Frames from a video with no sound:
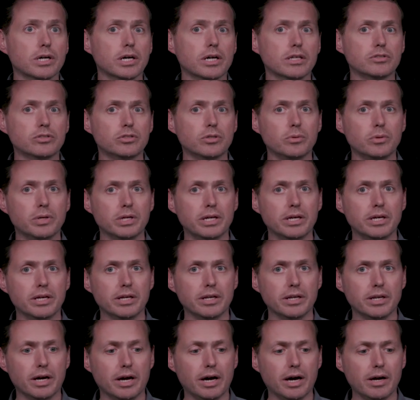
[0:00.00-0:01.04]
uh, tuning
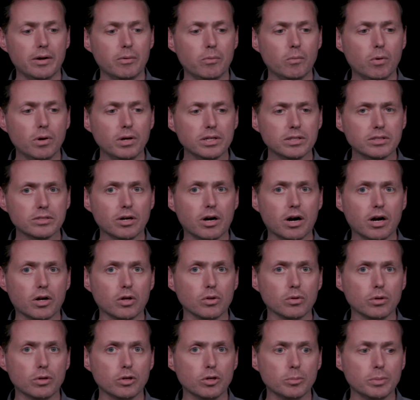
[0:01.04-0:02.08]
in. I want to talk a
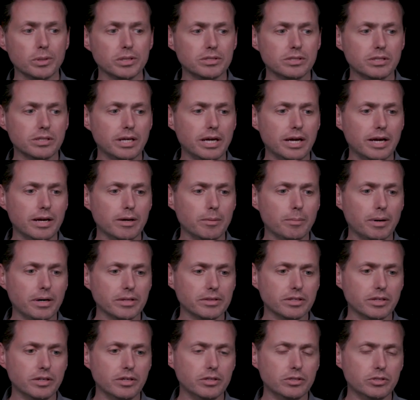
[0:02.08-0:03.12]
little bit today
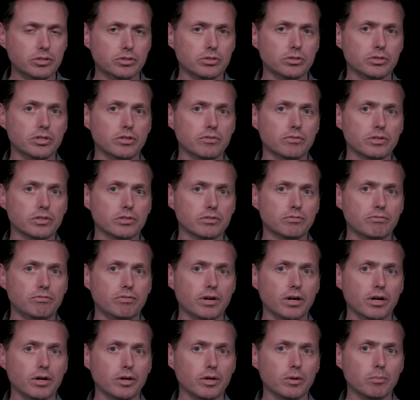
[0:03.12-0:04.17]
about the history of this
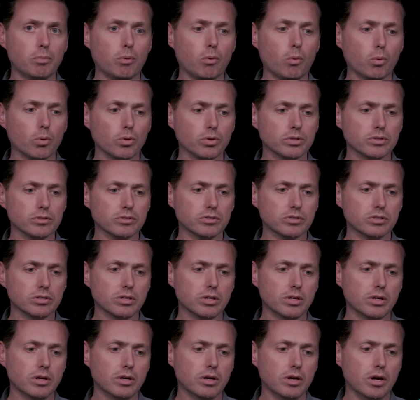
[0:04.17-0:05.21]
very important
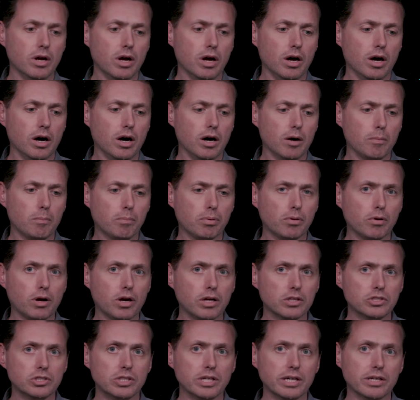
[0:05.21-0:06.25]
uh,
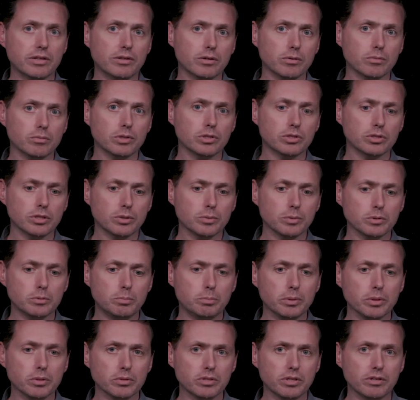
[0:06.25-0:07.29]
project that originally was
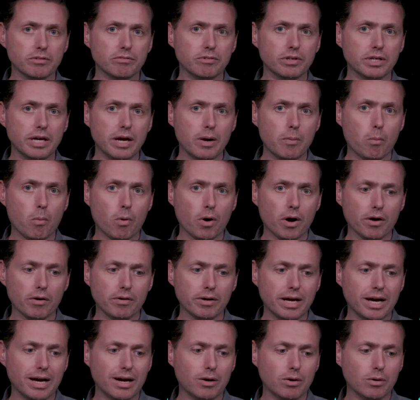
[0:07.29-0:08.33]
built at VMware,
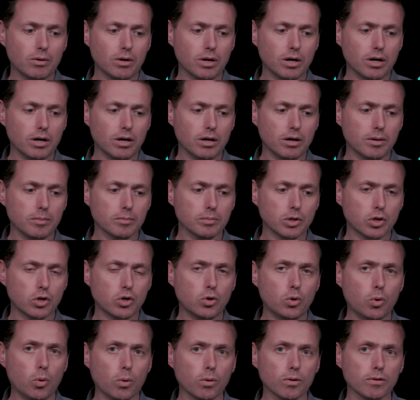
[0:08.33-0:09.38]
now um, the
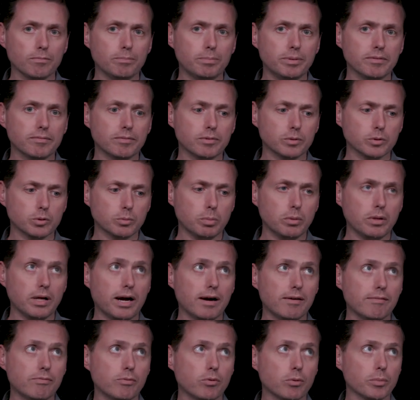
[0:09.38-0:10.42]
core of Pivotal's
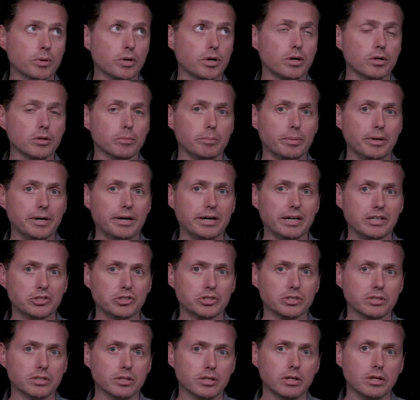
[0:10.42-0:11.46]
platform called
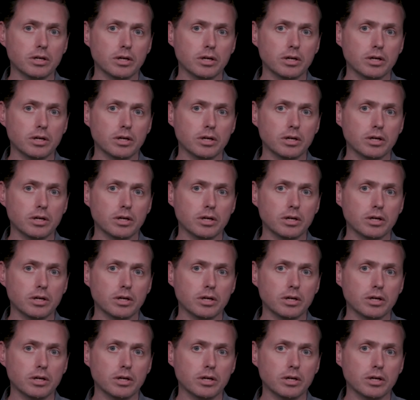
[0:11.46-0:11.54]
BOSH.